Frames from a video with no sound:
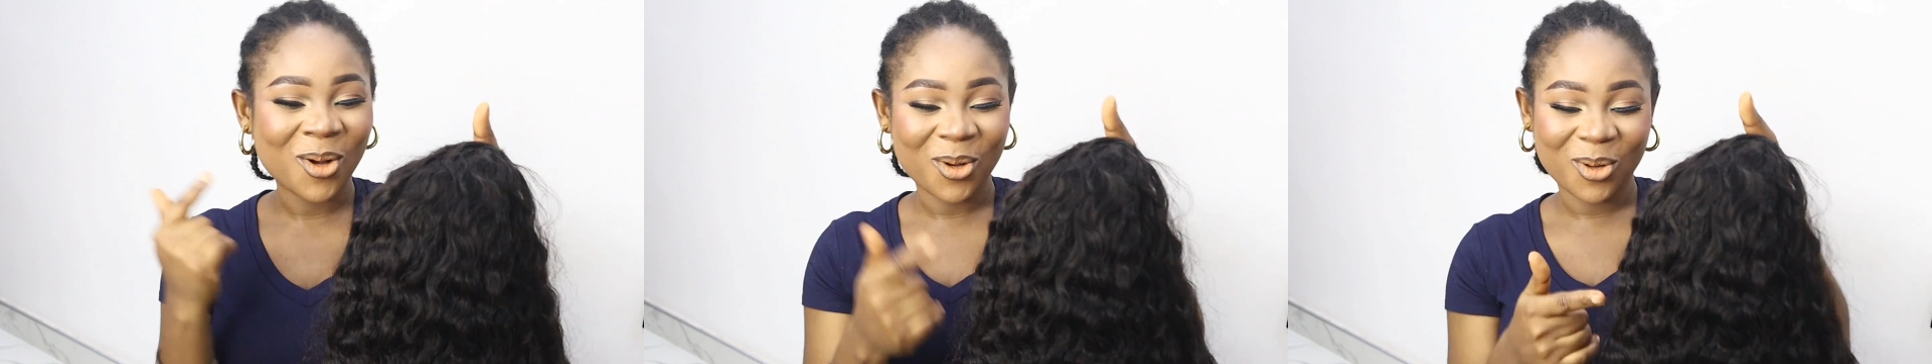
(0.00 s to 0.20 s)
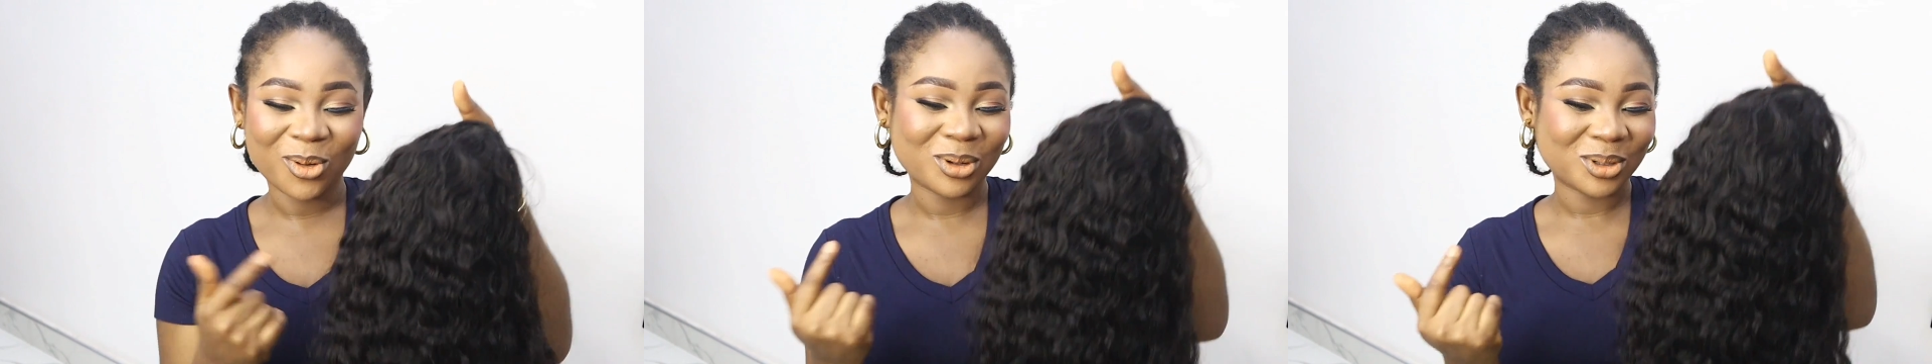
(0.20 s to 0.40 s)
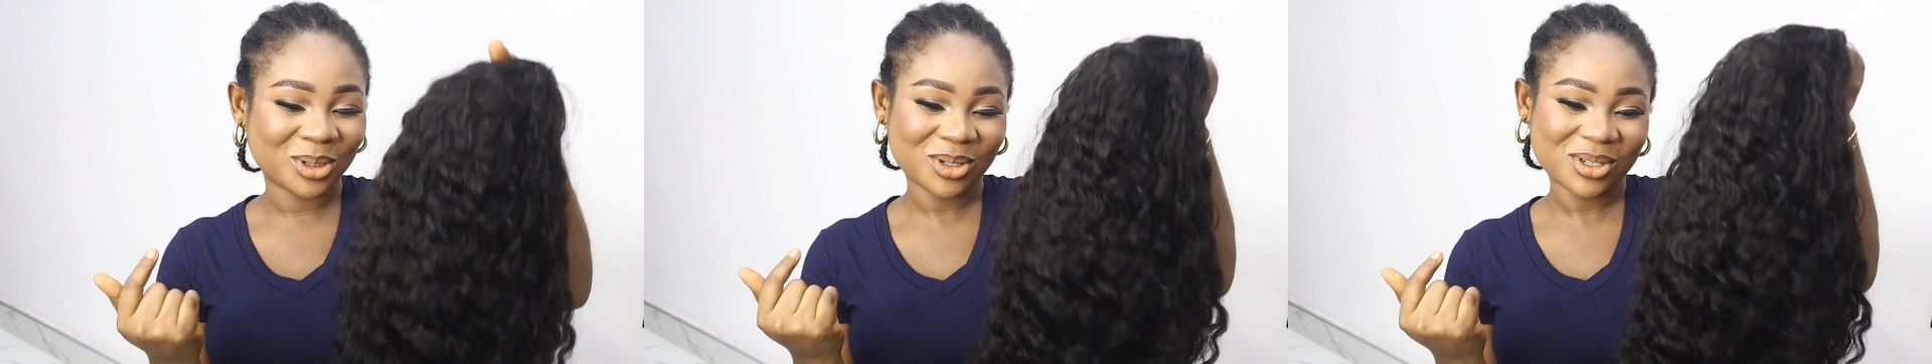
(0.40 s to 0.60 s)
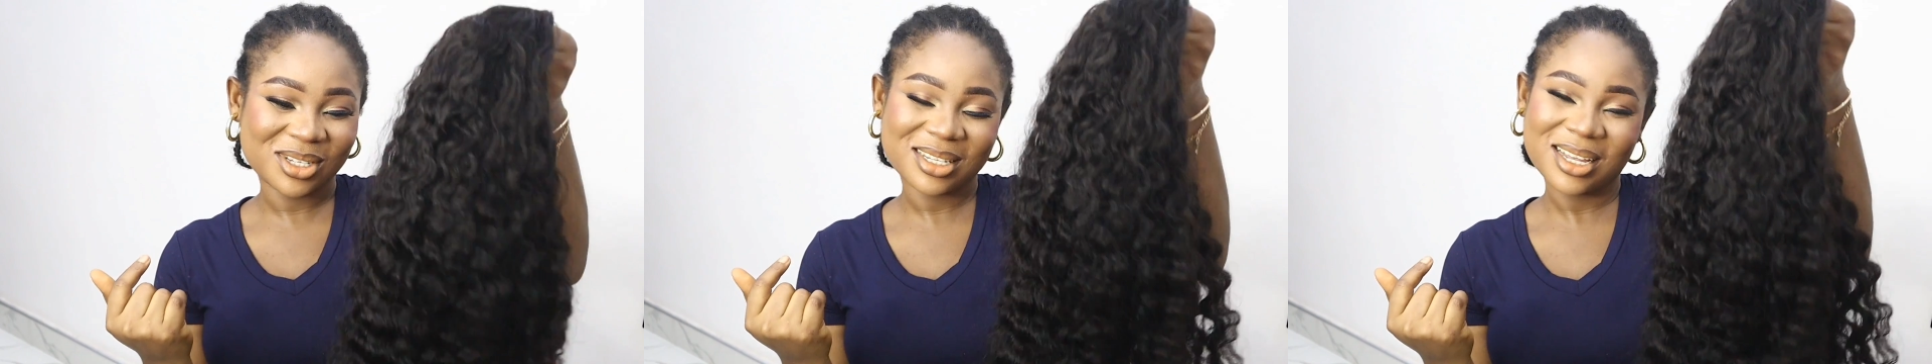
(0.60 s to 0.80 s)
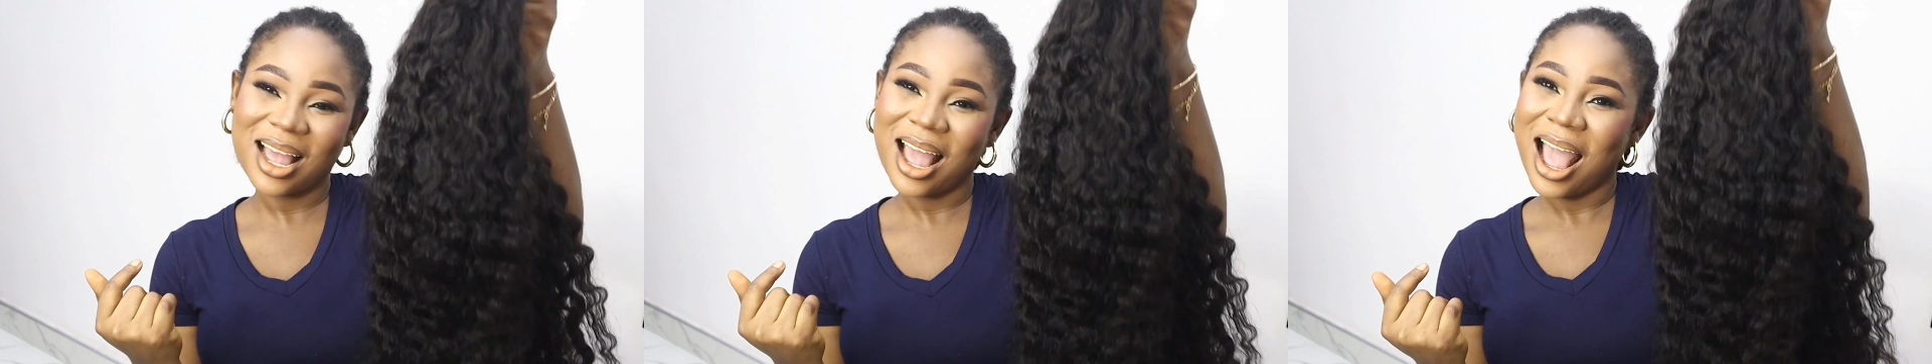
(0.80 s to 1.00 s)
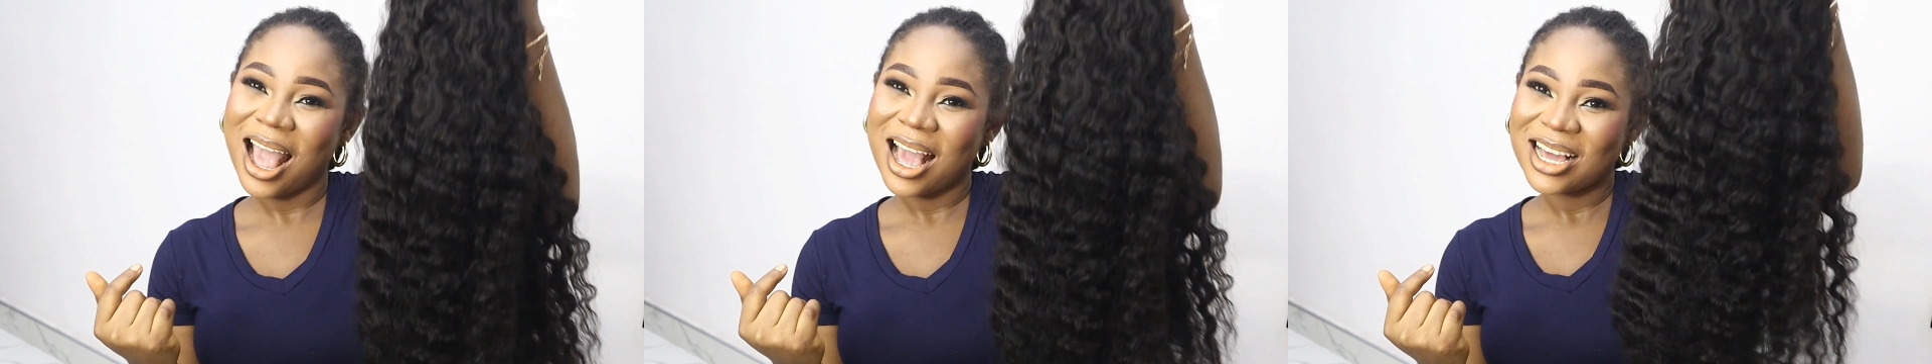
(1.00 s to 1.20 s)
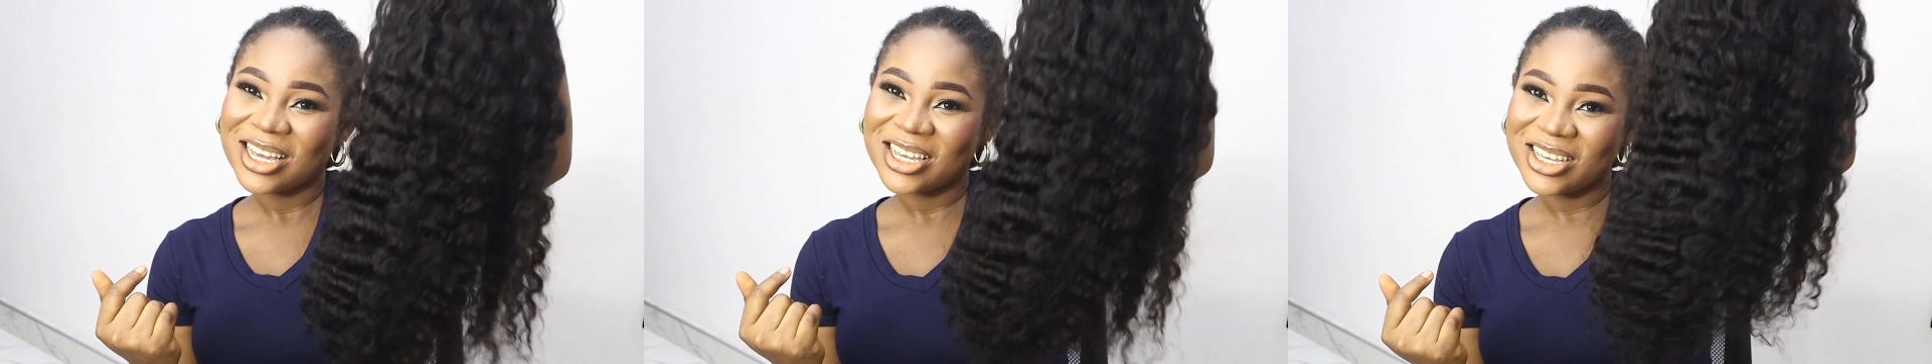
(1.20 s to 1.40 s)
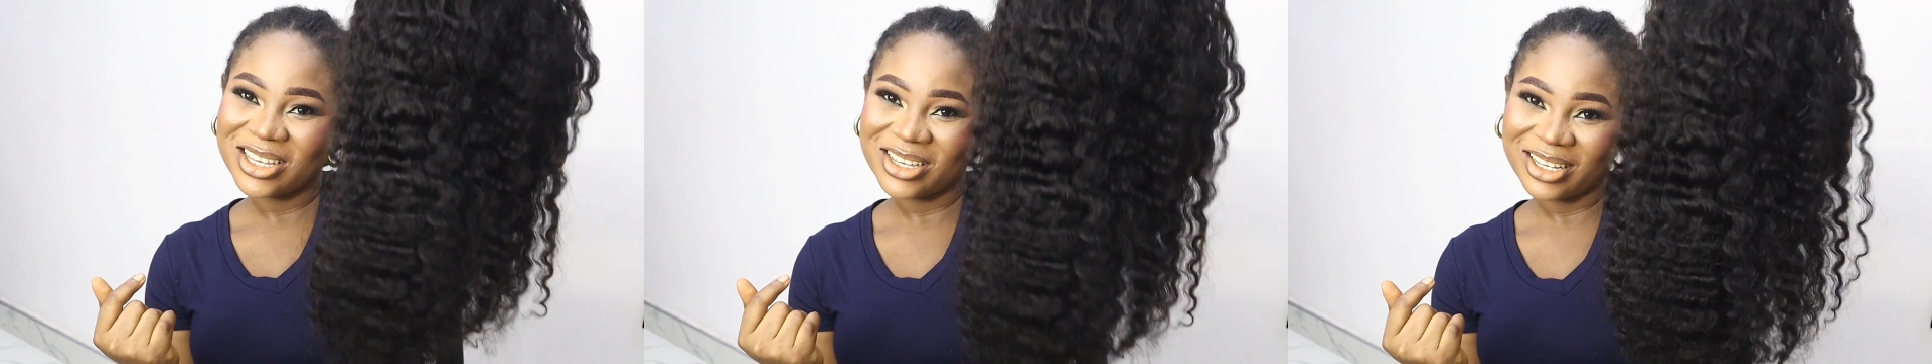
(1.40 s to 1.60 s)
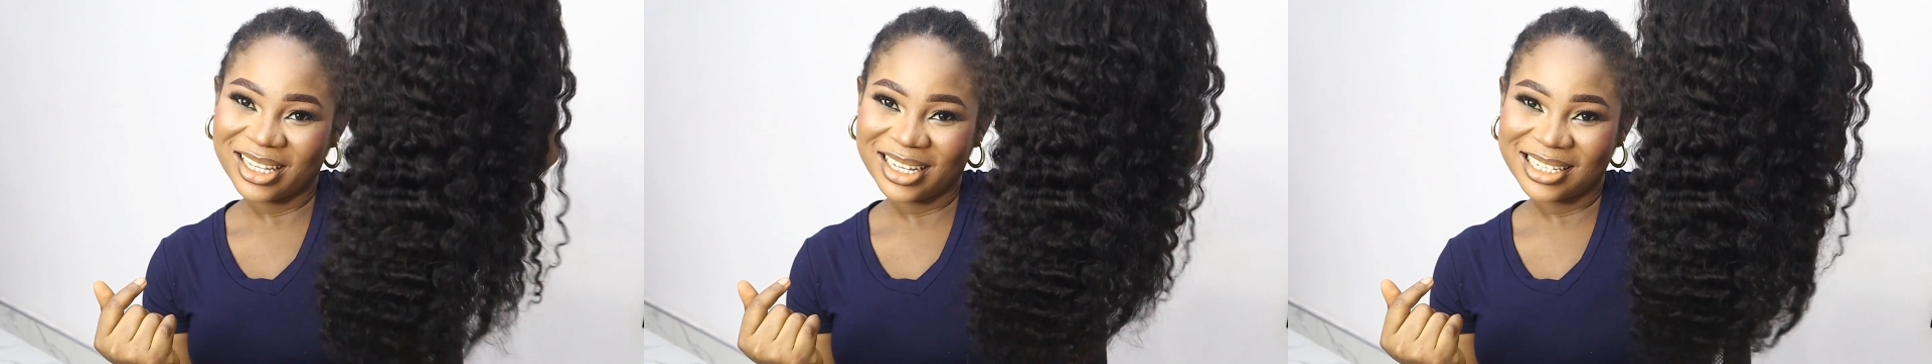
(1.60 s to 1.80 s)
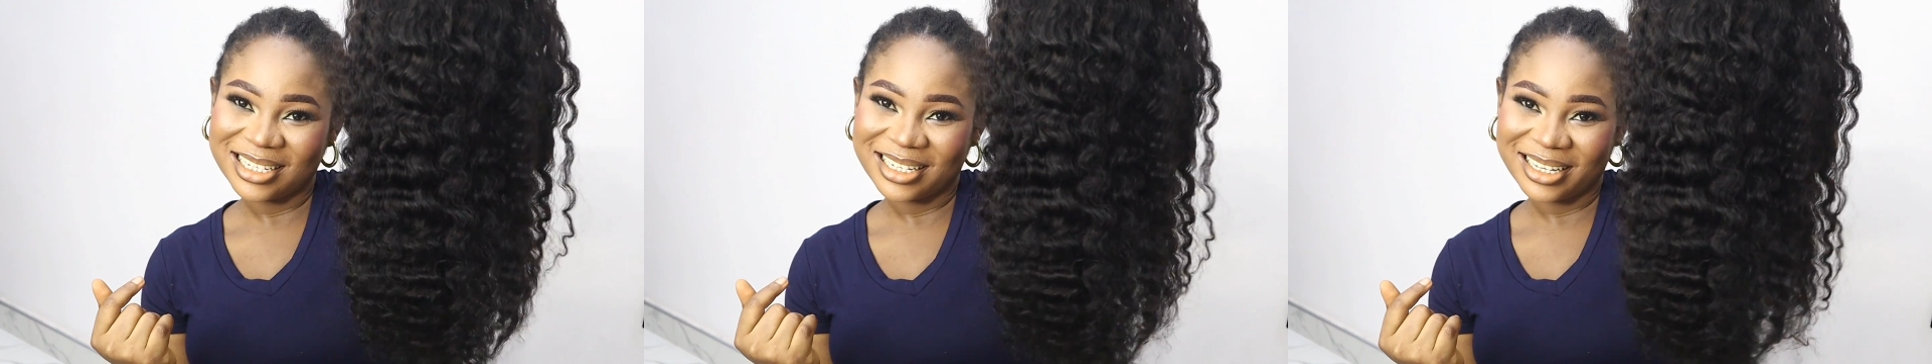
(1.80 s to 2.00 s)
gorgeous
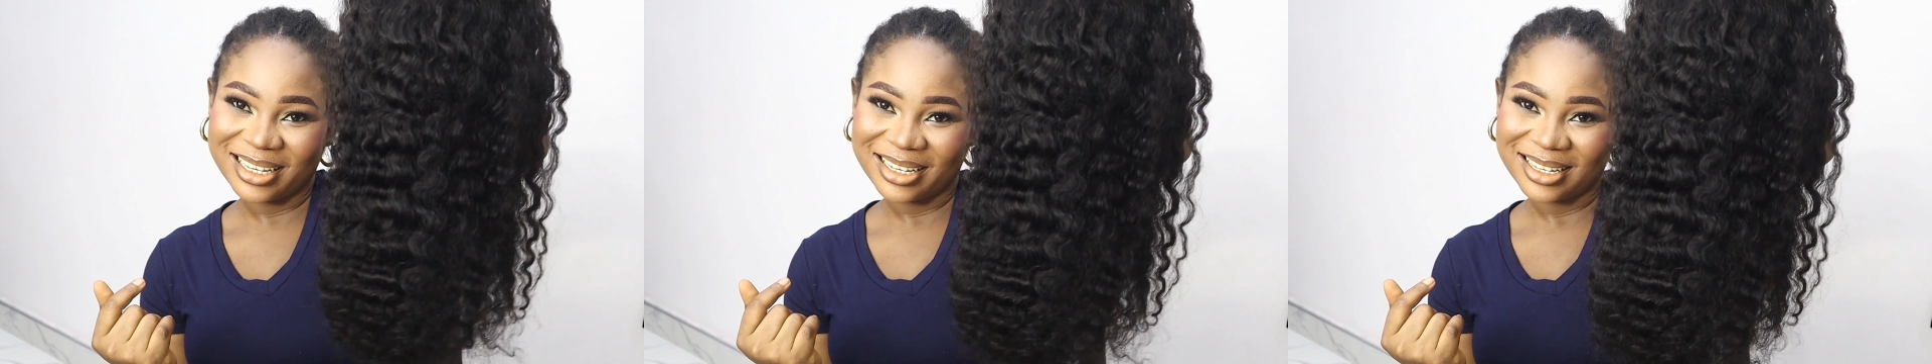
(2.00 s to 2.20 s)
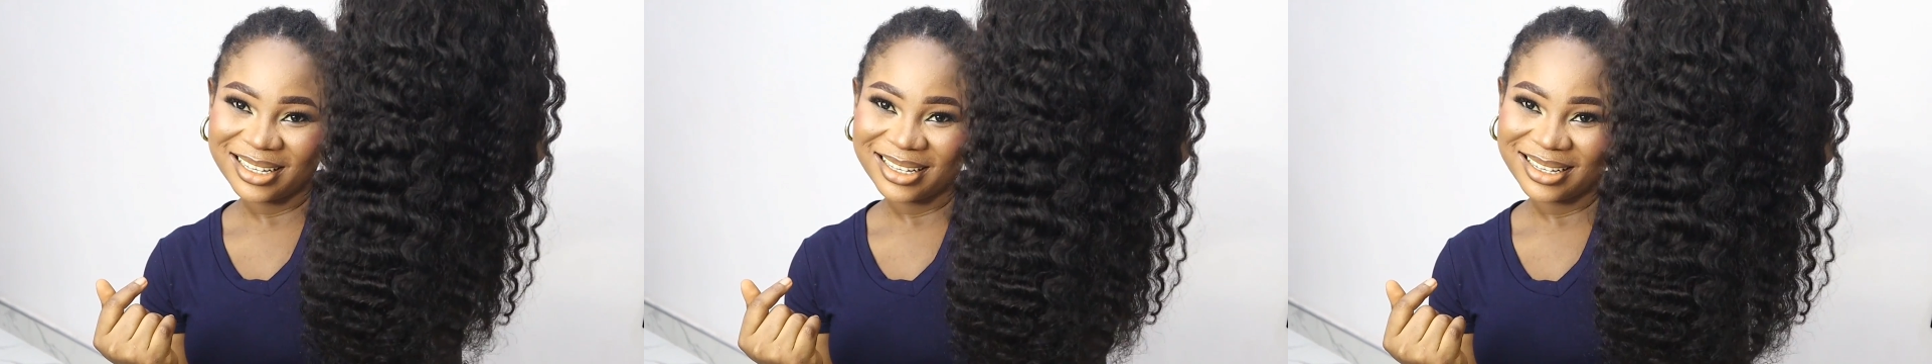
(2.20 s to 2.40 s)
unit here.